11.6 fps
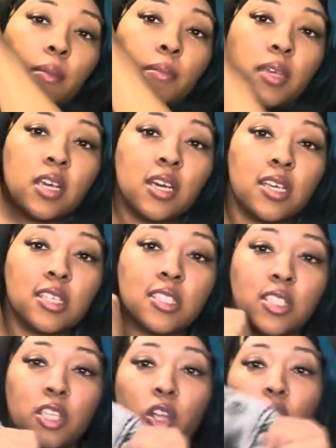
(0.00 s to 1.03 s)
because
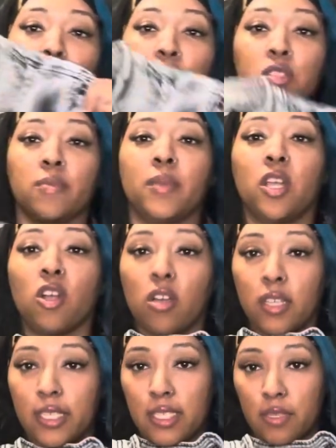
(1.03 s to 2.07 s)
the girls be
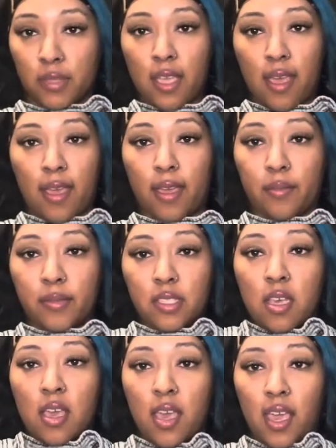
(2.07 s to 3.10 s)
girling sometimes
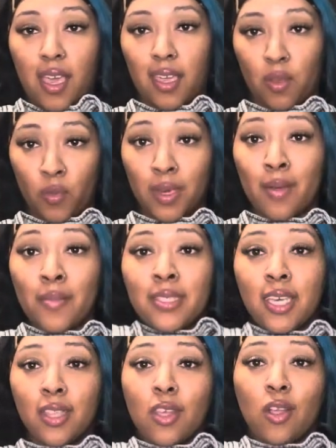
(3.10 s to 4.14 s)
and when I'm gonna
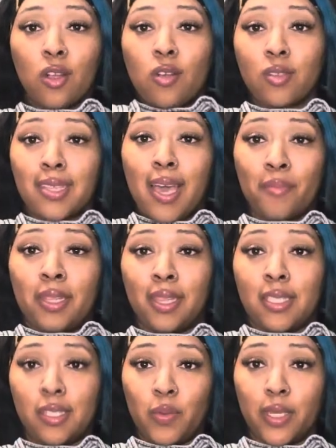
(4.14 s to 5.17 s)
say the girls, I mean the
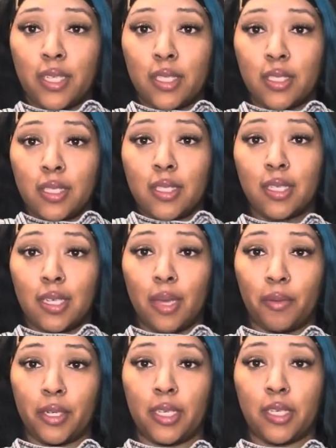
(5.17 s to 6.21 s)
twins, the
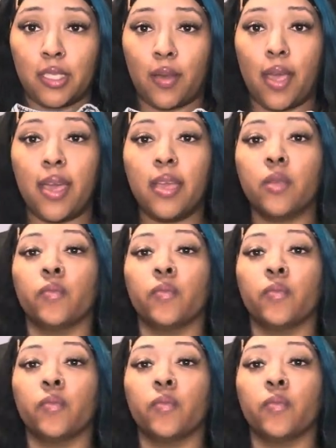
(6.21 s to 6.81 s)
double D's, okay?